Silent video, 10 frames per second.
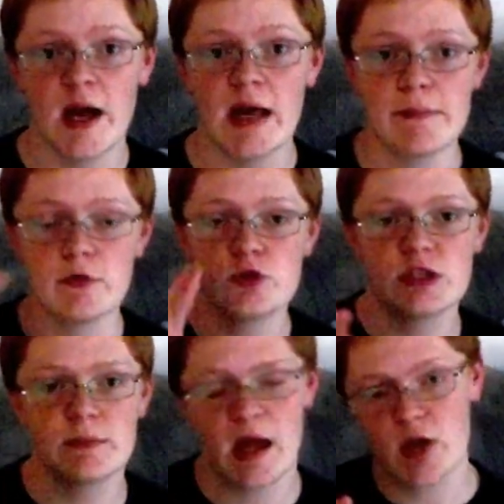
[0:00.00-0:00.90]
I am
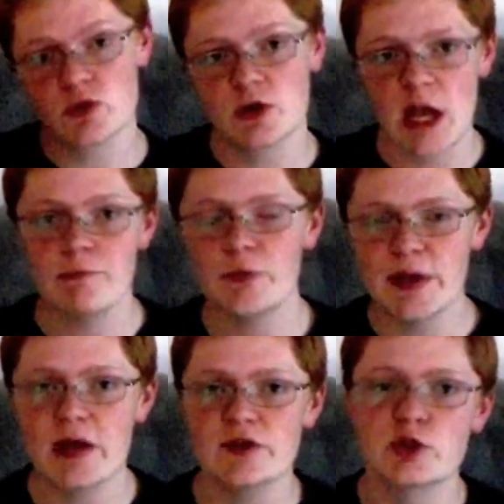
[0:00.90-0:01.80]
using my actual camera right
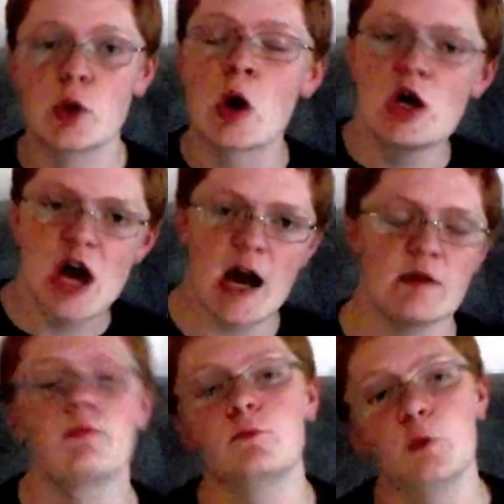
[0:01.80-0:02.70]
now, so
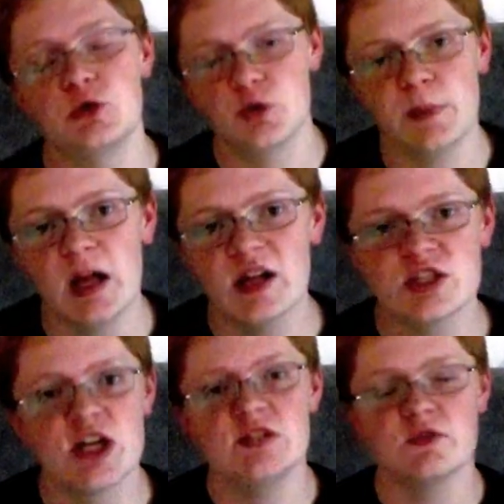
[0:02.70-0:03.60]
I want to
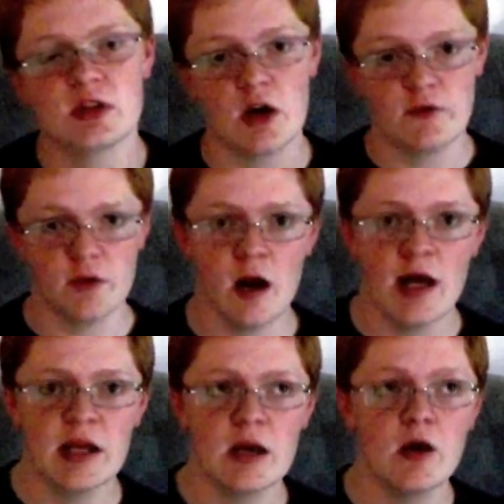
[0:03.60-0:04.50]
apologize for the awful
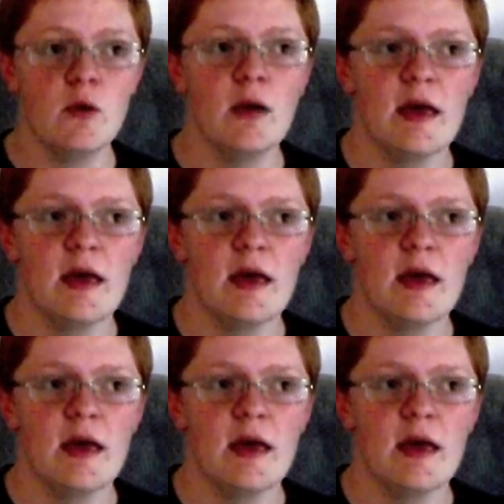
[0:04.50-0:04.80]
audio,